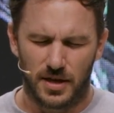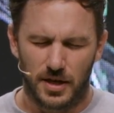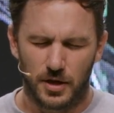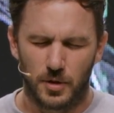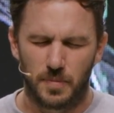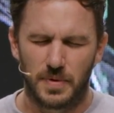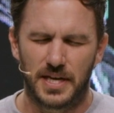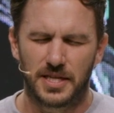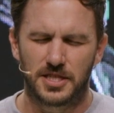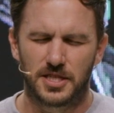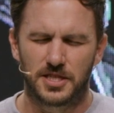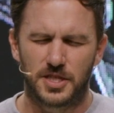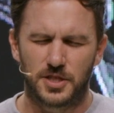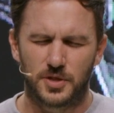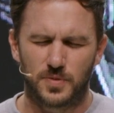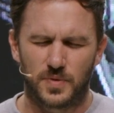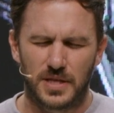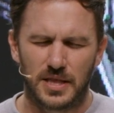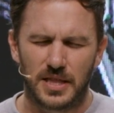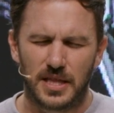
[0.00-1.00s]
You begin to
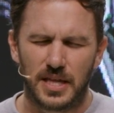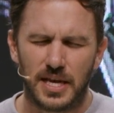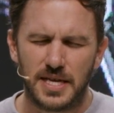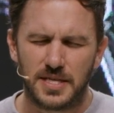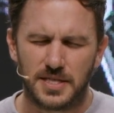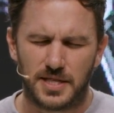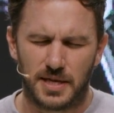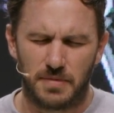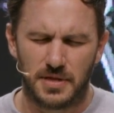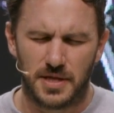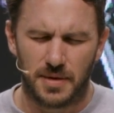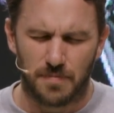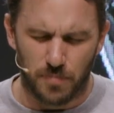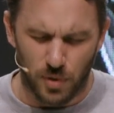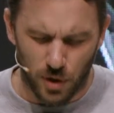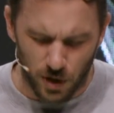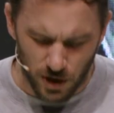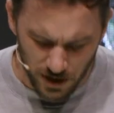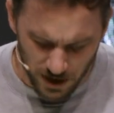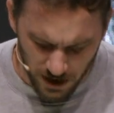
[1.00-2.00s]
just release some of the
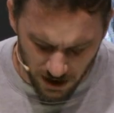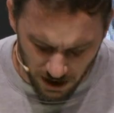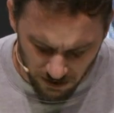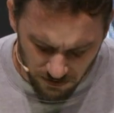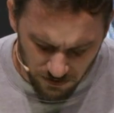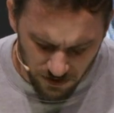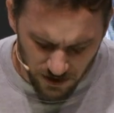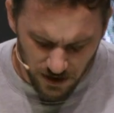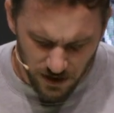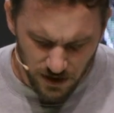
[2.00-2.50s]
burden of